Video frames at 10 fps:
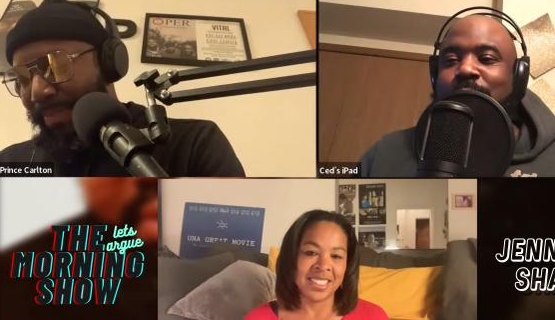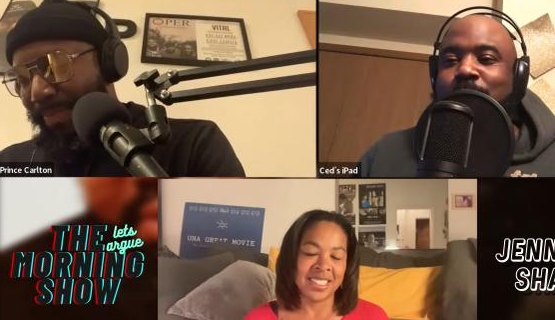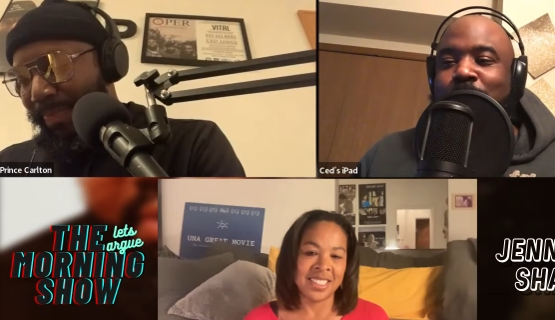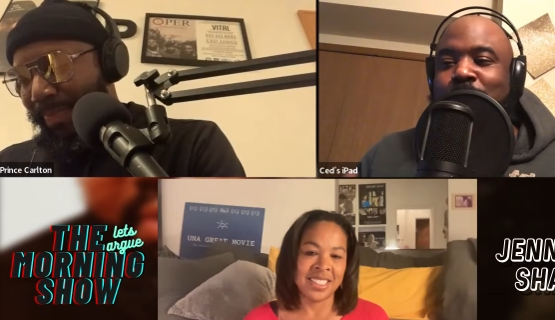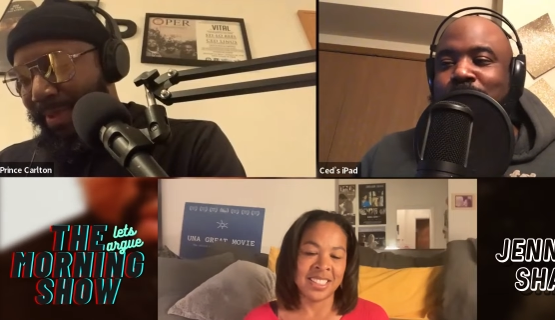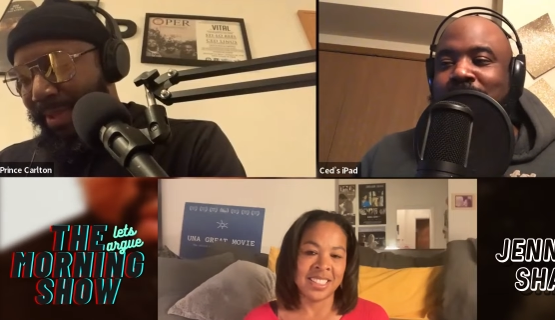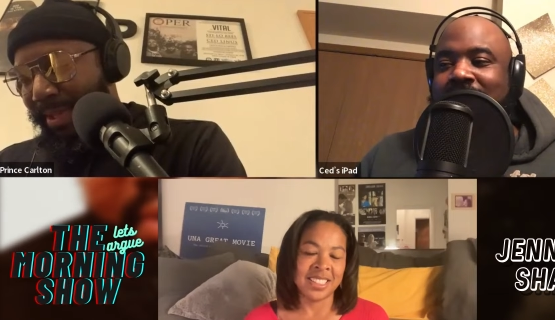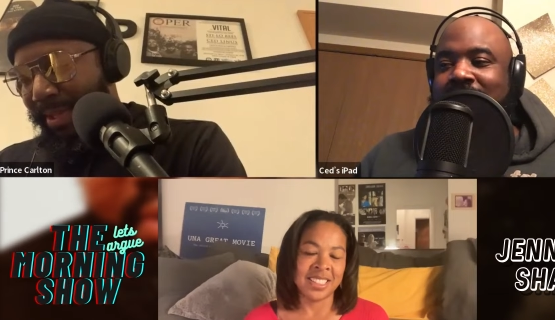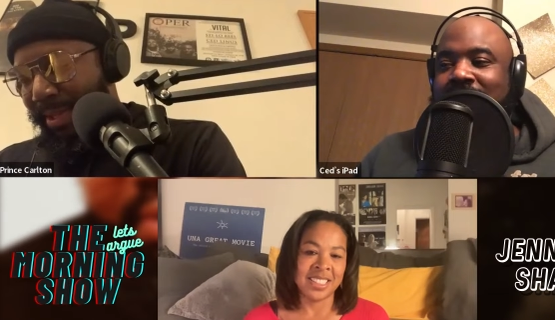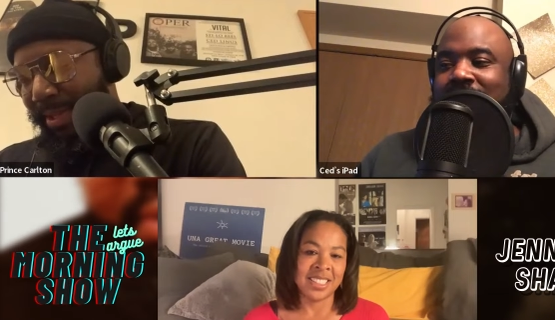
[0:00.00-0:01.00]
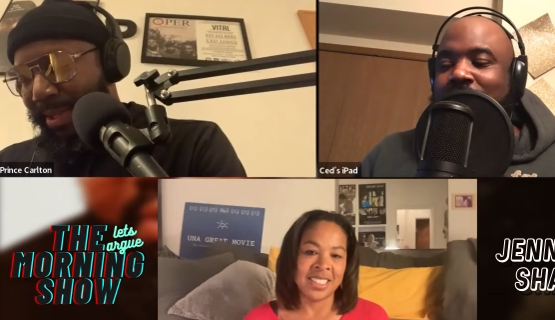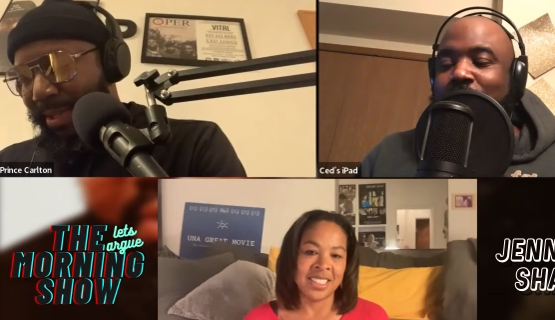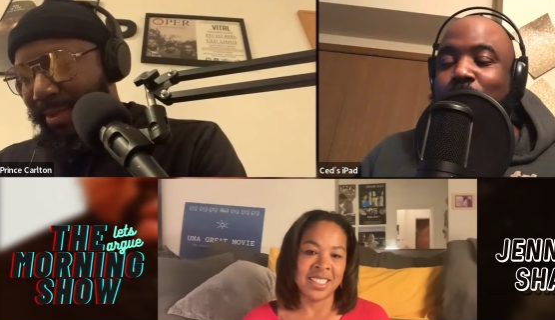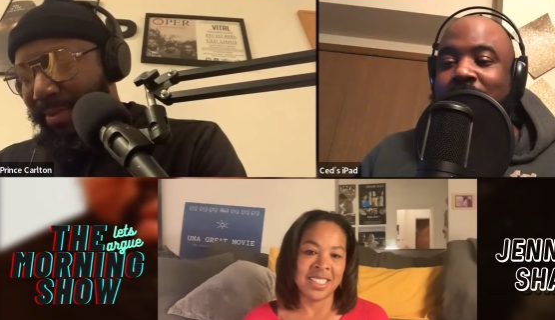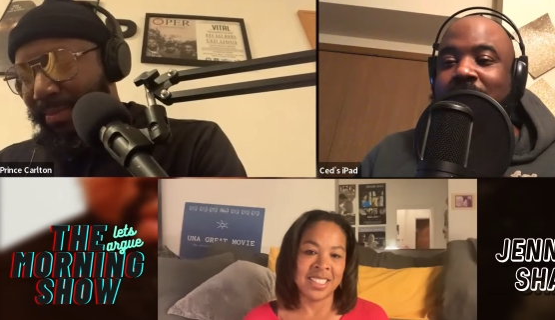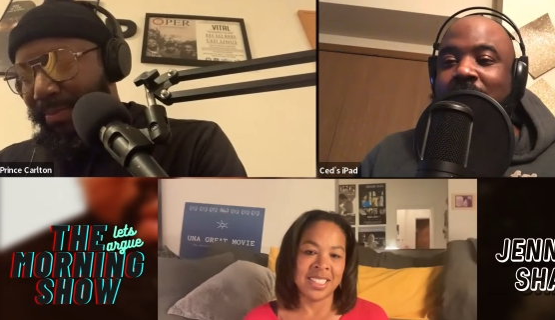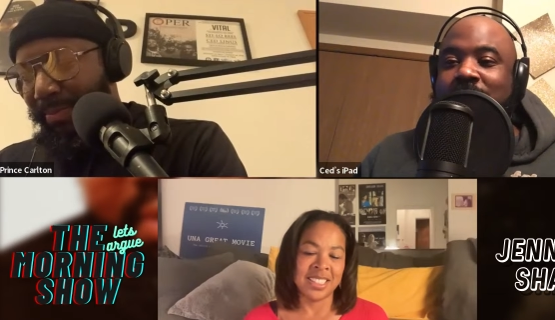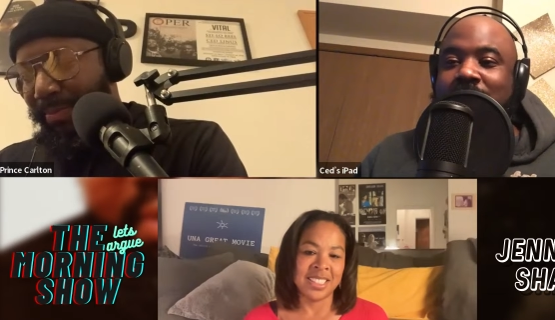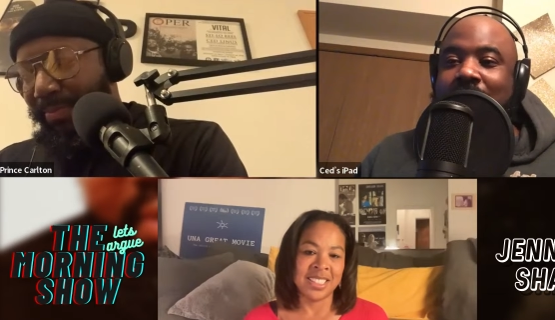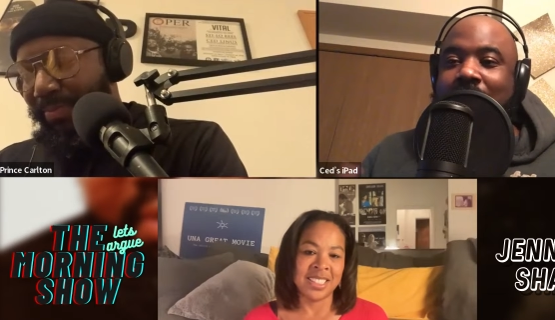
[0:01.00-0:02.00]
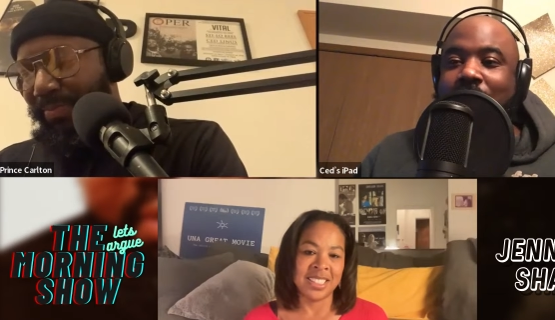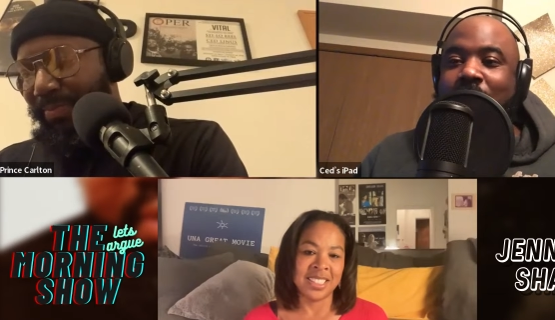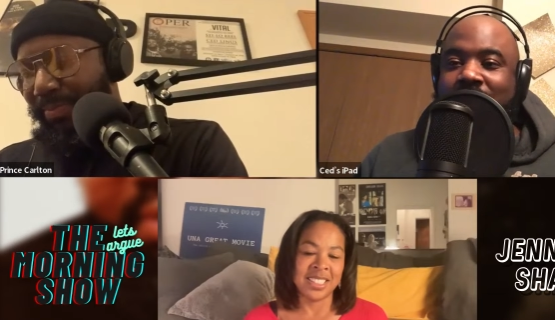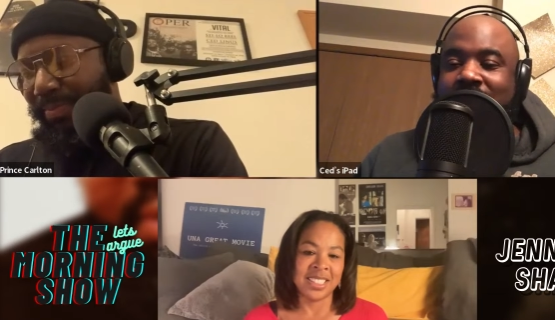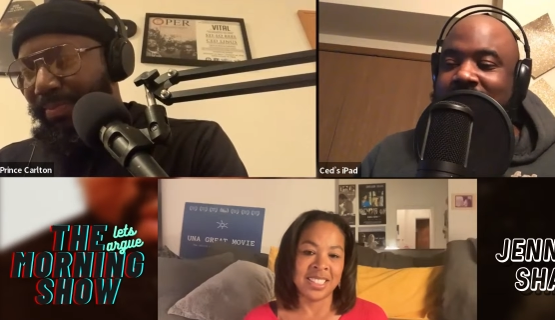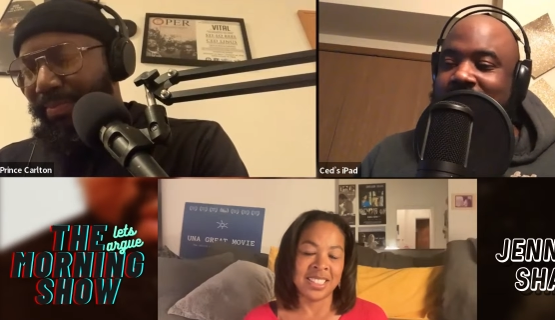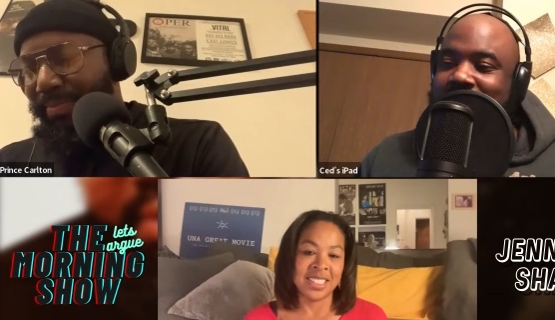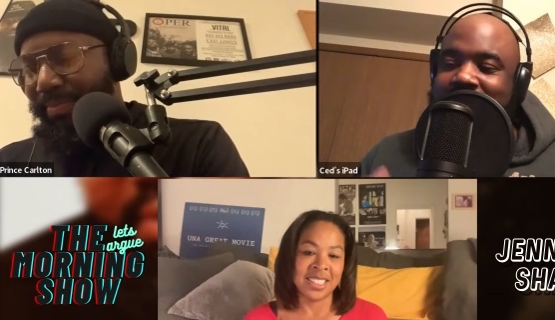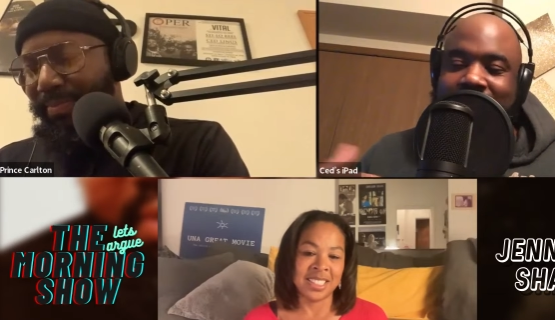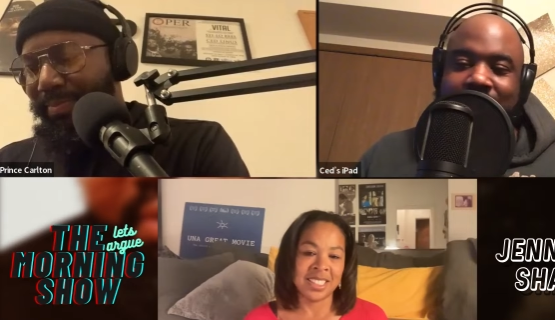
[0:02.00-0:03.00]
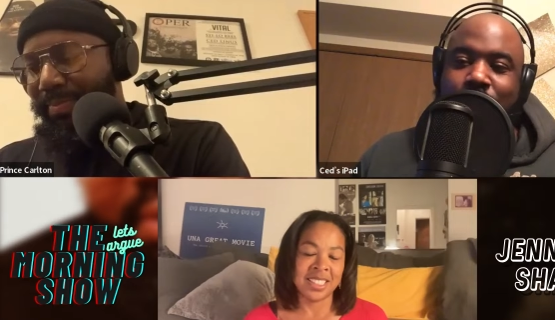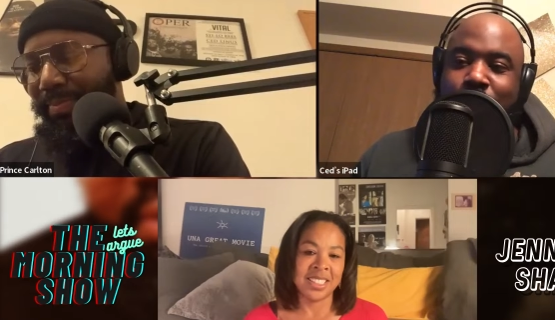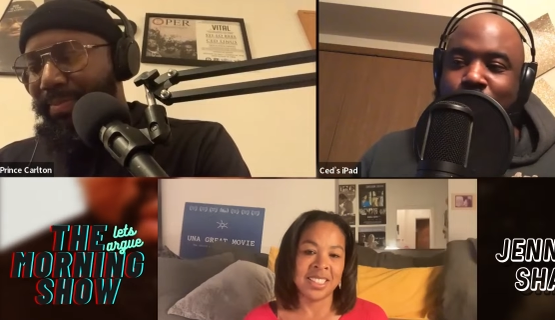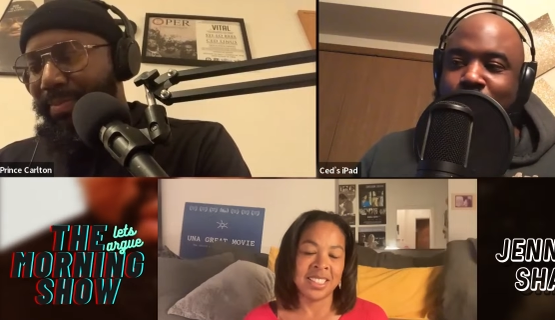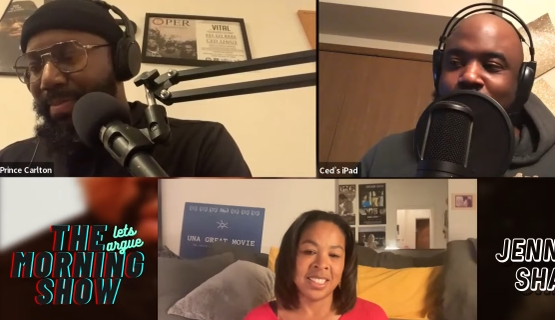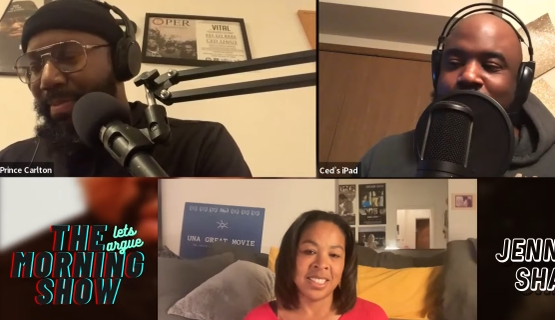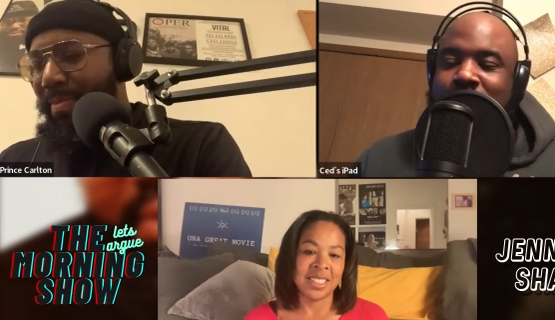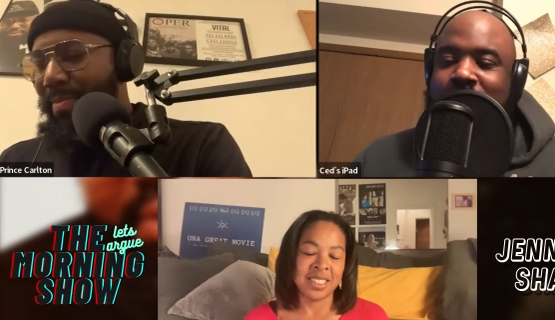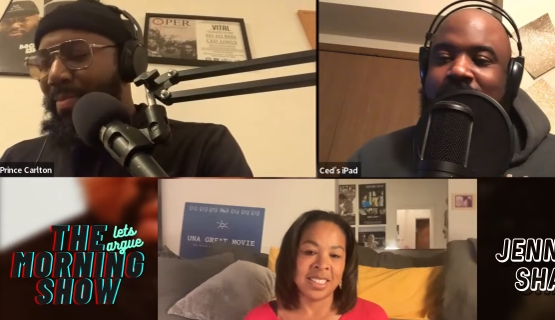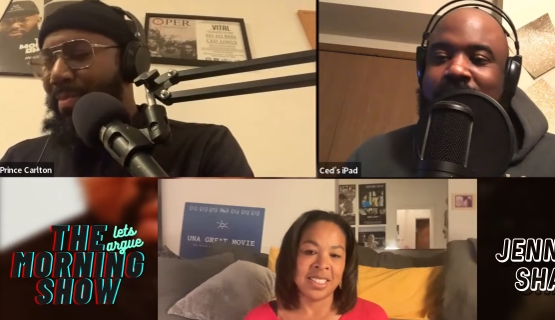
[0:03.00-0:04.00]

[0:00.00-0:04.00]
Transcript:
Speaker 1: to explain uh, who they are to our audience in their own words.